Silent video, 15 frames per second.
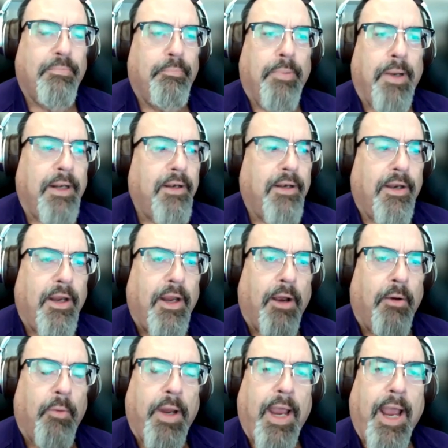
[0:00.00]
but
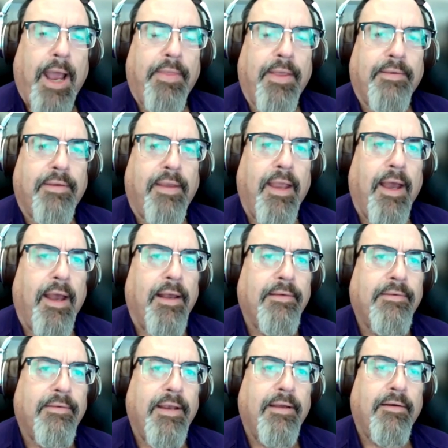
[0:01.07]
we had this
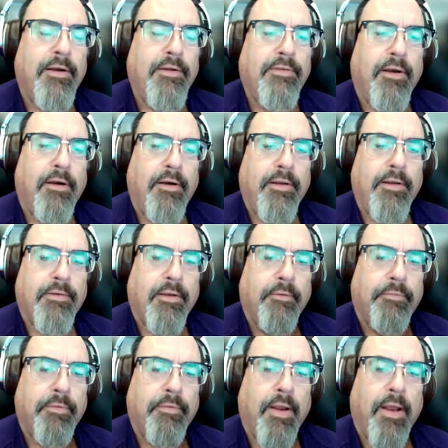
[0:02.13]
series
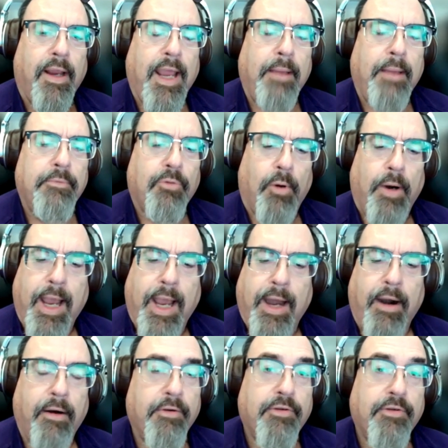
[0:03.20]
of games where he had
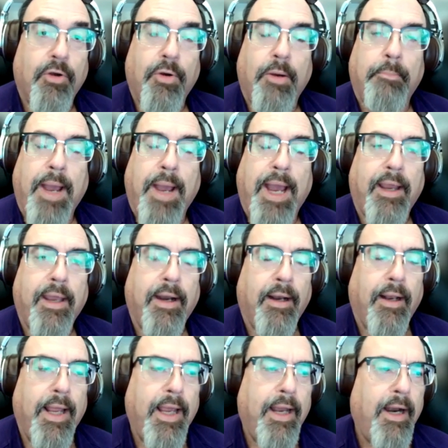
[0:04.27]
Arizona back in
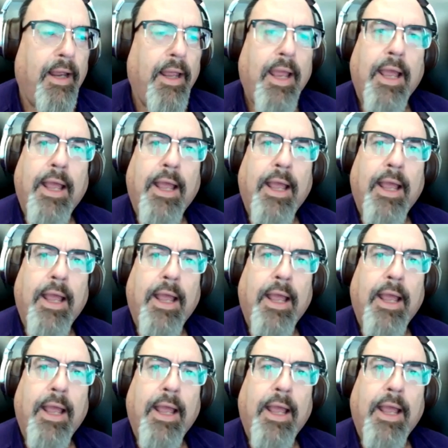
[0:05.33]
Atlanta,